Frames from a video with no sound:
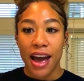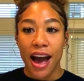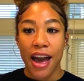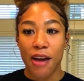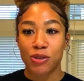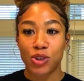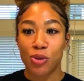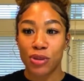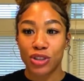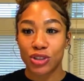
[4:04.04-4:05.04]
I have so
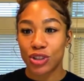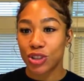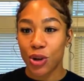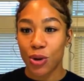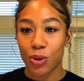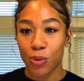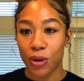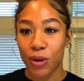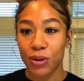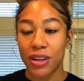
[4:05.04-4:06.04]
much to show the
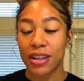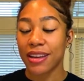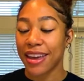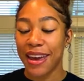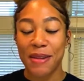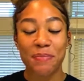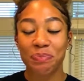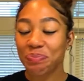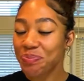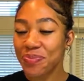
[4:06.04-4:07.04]
world. And again,
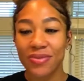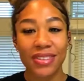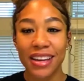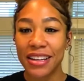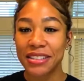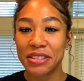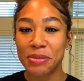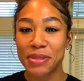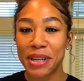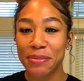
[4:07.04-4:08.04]

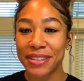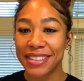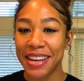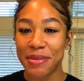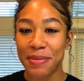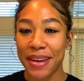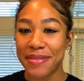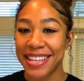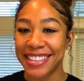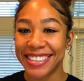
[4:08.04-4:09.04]
September 10th,
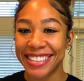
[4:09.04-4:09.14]
baby.